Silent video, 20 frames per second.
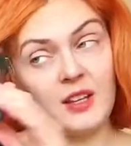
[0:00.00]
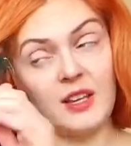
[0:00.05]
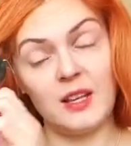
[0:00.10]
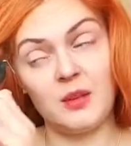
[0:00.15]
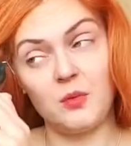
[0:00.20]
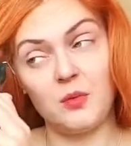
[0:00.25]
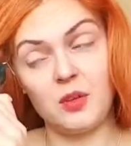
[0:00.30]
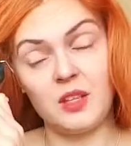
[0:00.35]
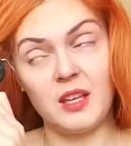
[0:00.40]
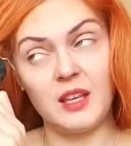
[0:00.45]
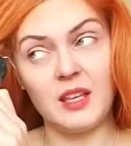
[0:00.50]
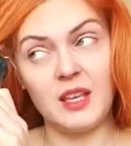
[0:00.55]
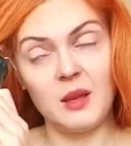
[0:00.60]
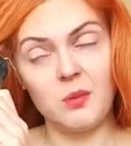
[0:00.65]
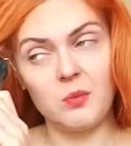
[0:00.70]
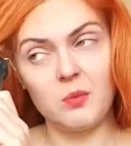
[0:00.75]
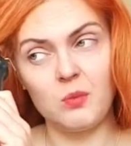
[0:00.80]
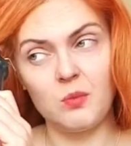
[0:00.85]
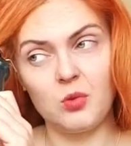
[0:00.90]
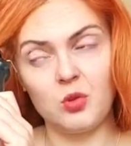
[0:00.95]
And when I
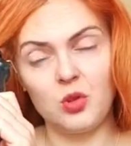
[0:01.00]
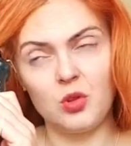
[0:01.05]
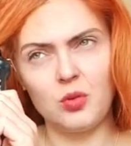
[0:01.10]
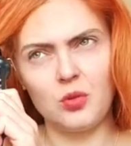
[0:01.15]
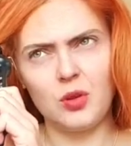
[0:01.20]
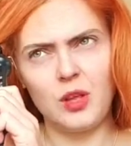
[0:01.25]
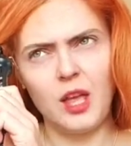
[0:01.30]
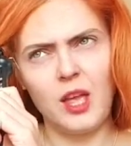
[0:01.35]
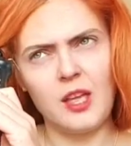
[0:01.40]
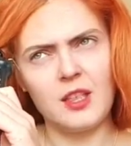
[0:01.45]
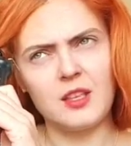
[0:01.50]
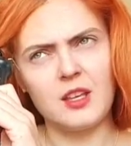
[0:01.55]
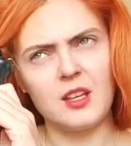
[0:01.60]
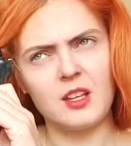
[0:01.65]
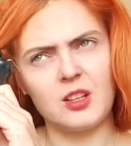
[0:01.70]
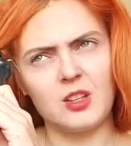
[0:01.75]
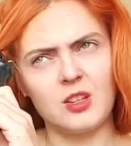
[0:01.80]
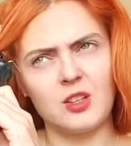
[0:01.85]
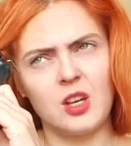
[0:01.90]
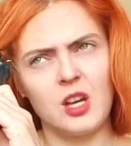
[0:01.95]
came to UK and
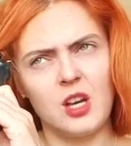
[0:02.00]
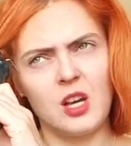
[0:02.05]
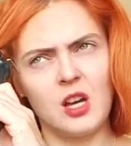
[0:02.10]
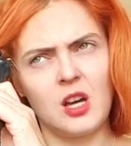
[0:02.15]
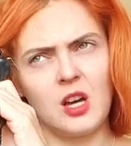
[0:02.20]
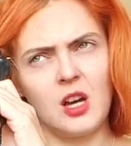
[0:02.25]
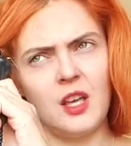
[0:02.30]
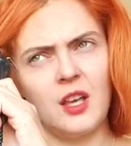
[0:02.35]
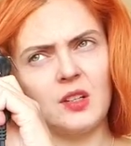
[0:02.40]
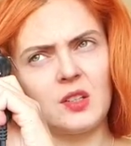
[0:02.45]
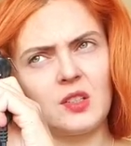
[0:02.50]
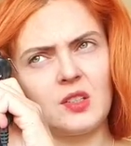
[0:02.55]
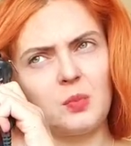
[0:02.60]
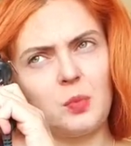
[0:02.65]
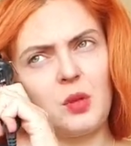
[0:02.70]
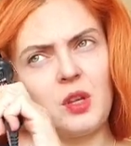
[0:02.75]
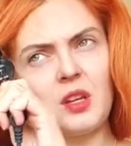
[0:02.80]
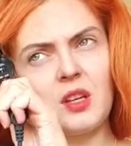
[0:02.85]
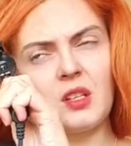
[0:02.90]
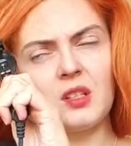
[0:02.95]
I
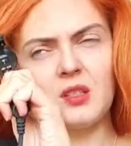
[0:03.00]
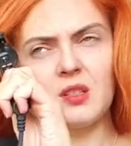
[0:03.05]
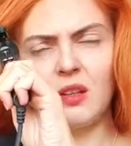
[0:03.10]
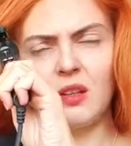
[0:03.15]
experienced